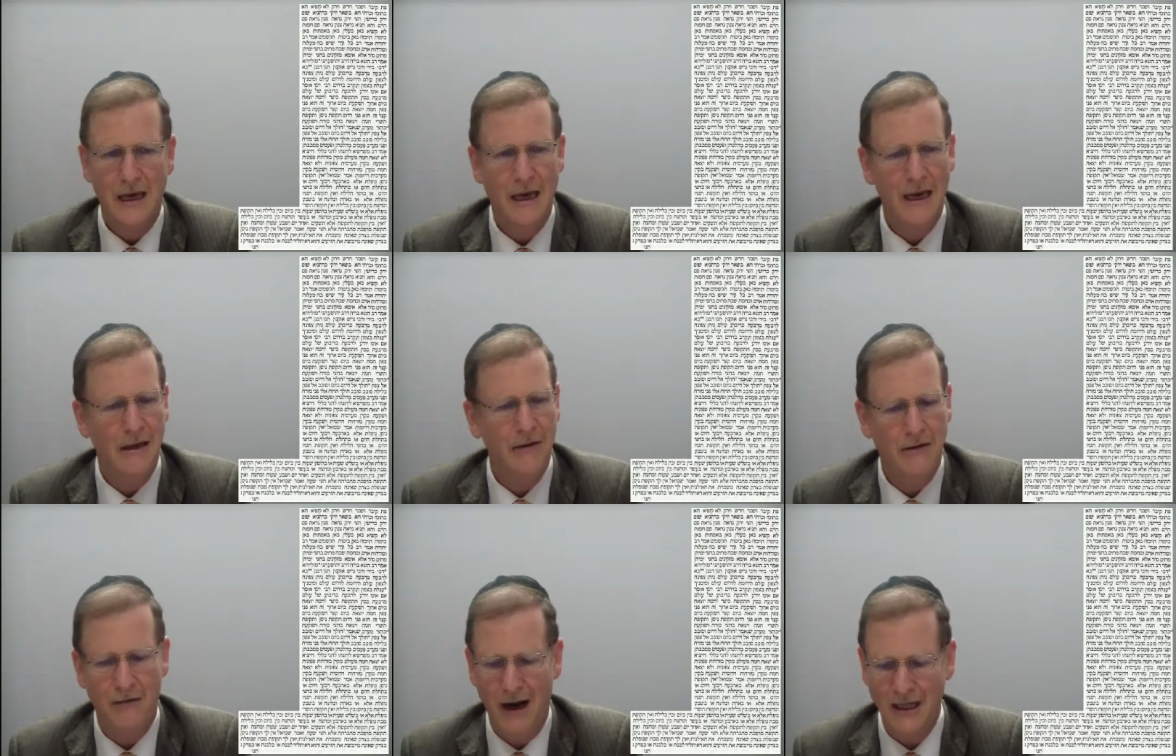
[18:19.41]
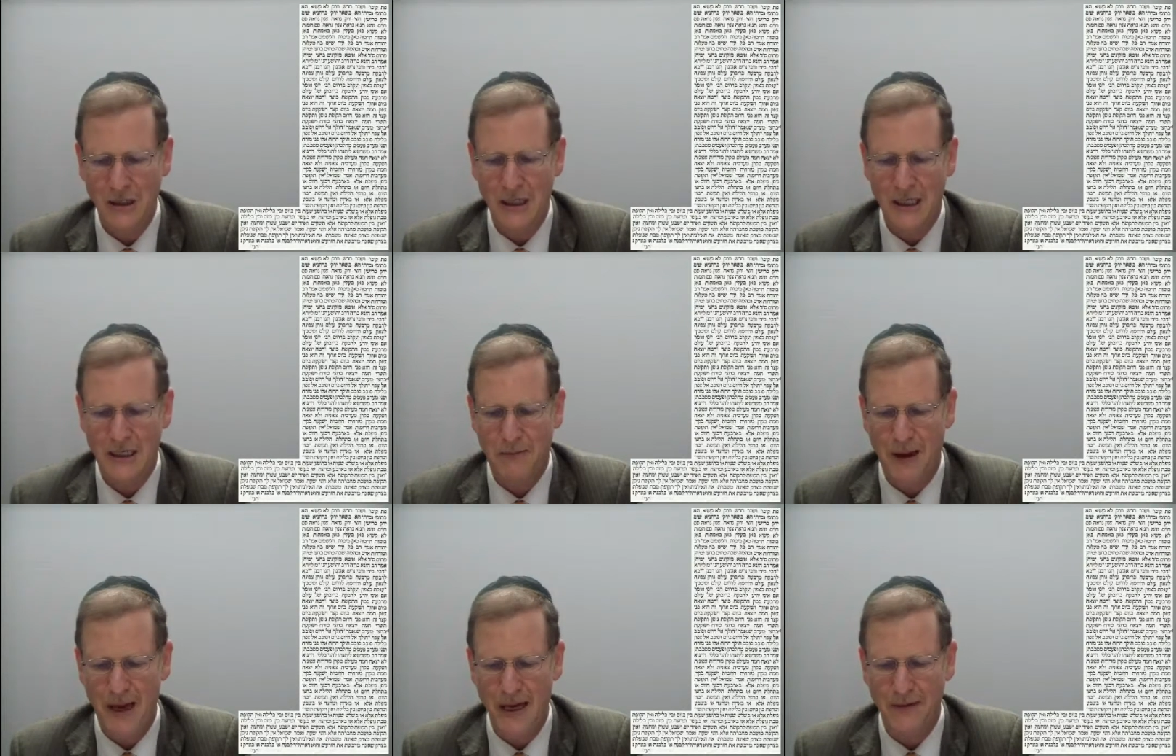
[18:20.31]
And Rashi
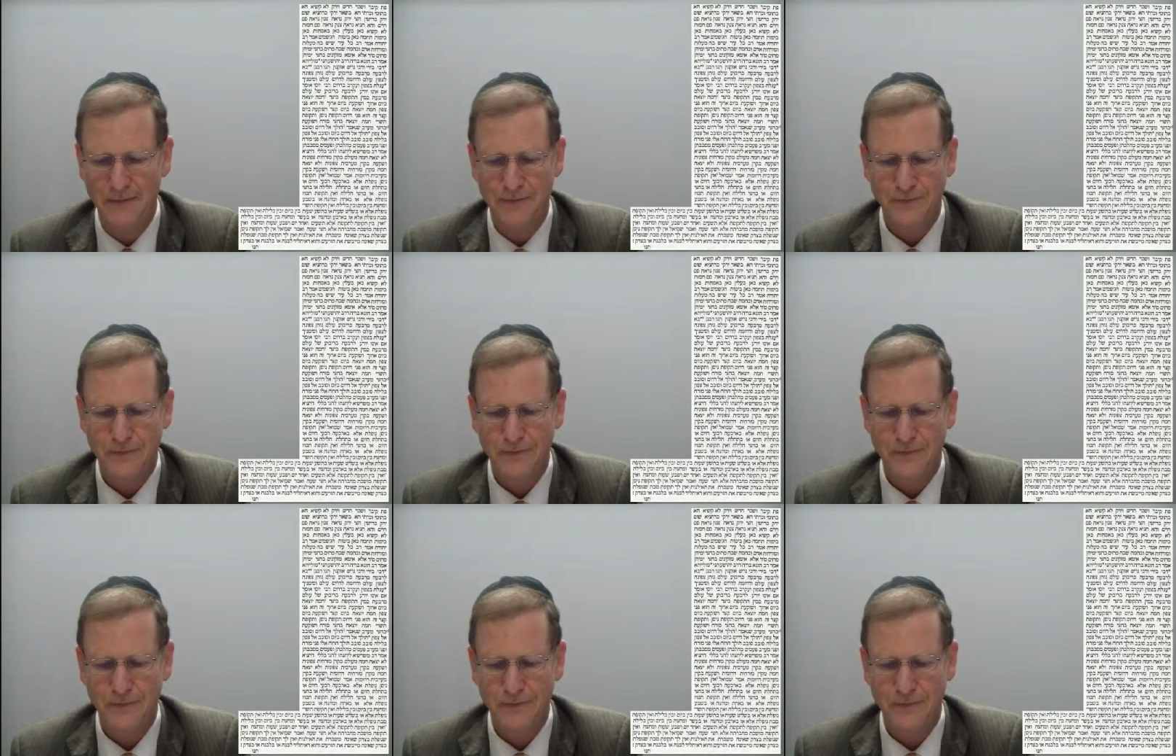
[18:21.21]
explained